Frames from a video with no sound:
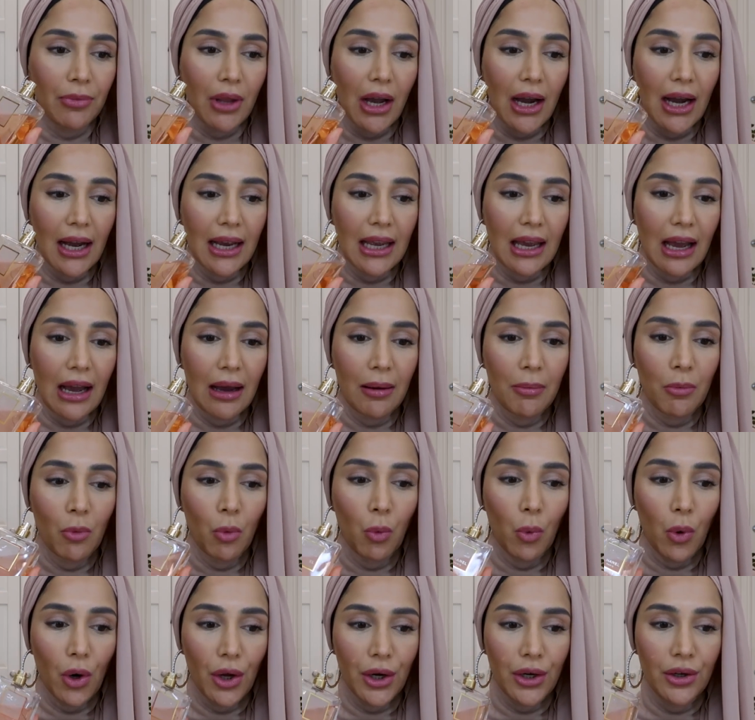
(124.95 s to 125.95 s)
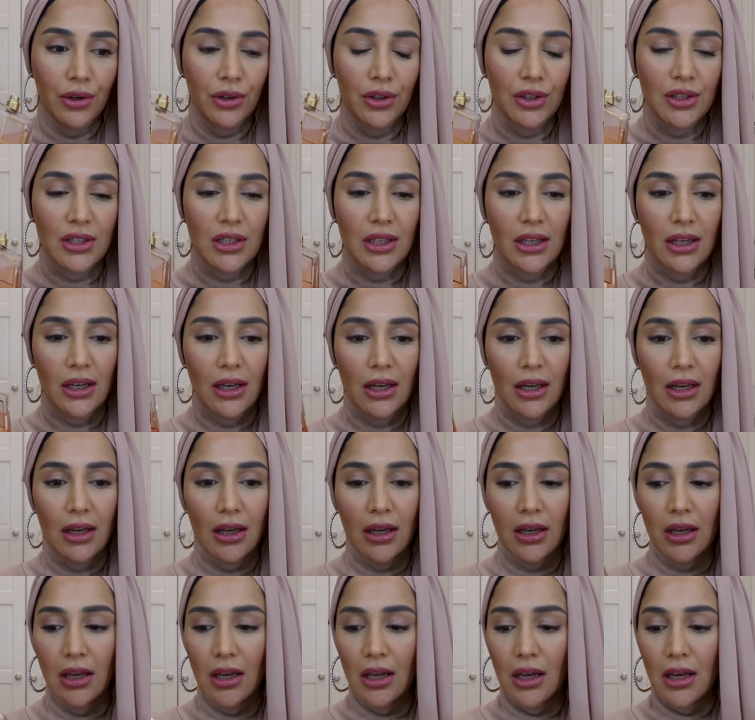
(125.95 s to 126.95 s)
I am one
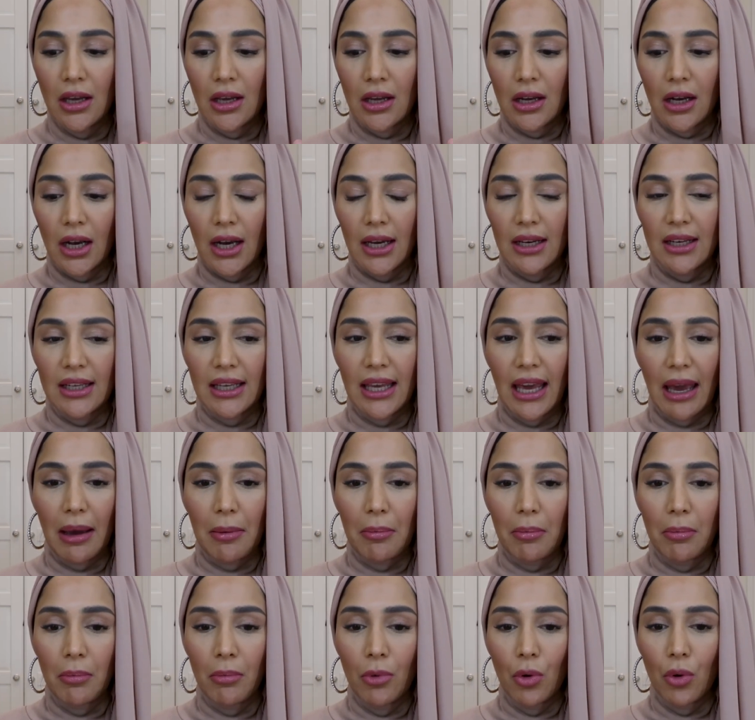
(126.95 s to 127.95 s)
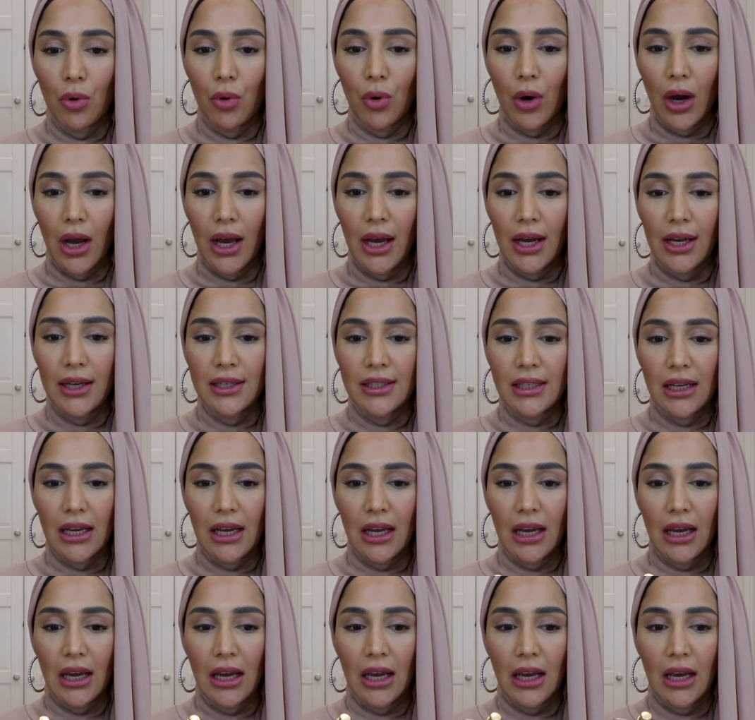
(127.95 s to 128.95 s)
to kind of get more eau
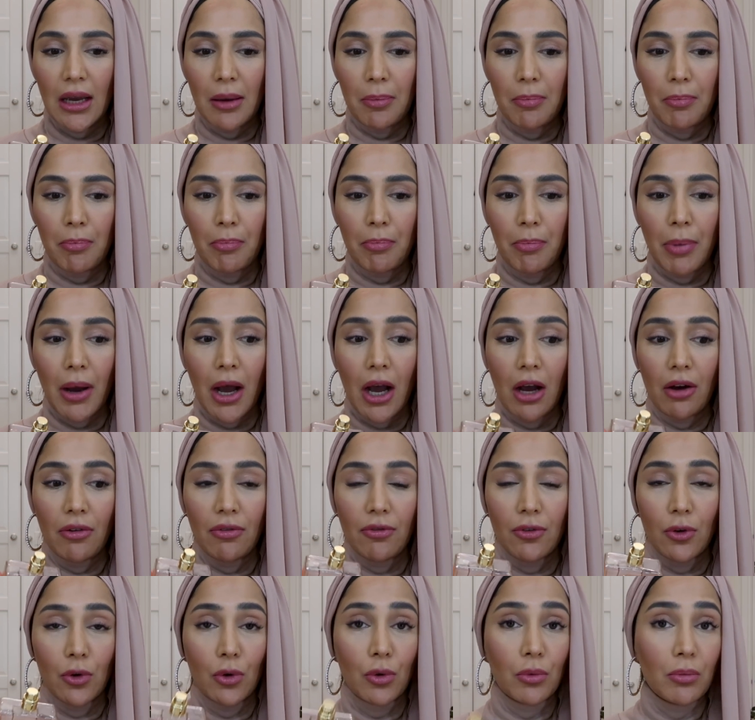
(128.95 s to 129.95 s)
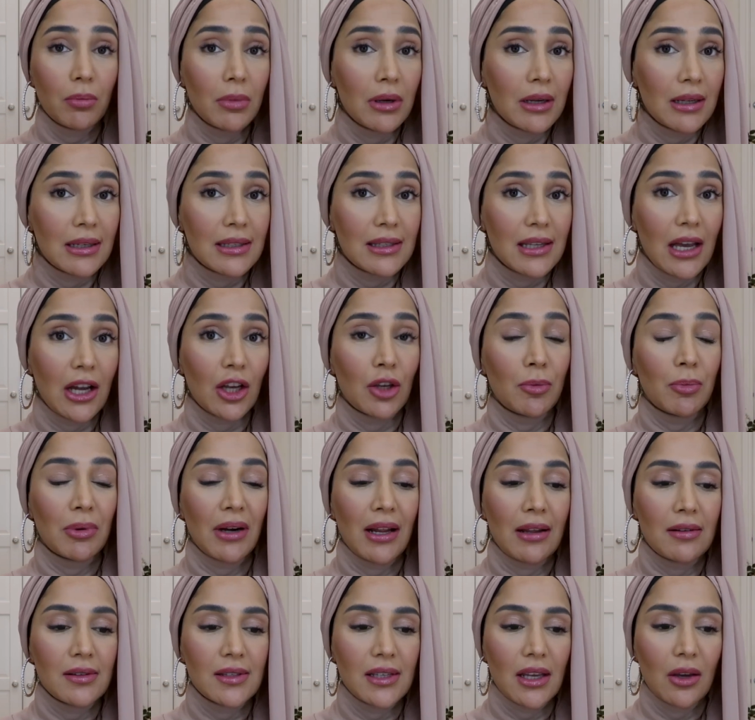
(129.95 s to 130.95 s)
de parfum, is that how you
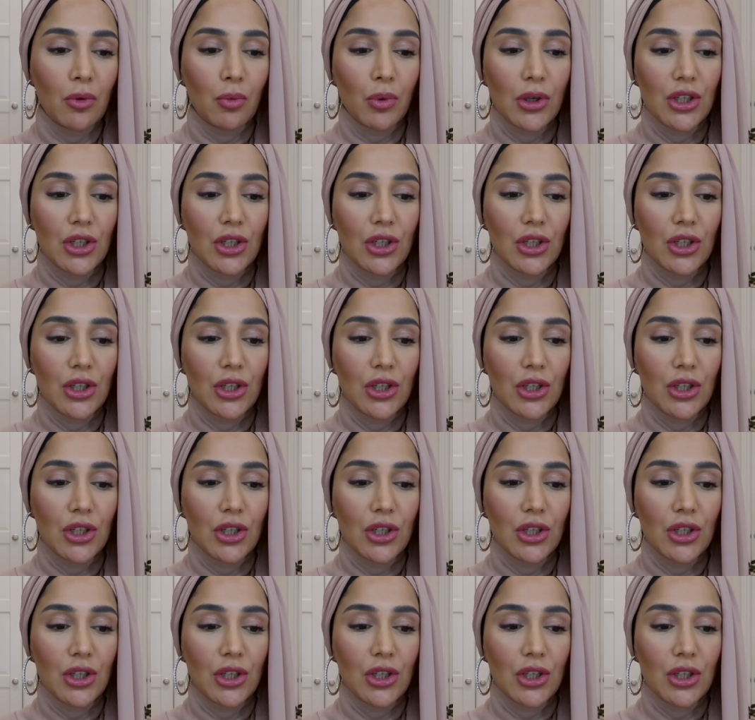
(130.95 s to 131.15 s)
pronounce it?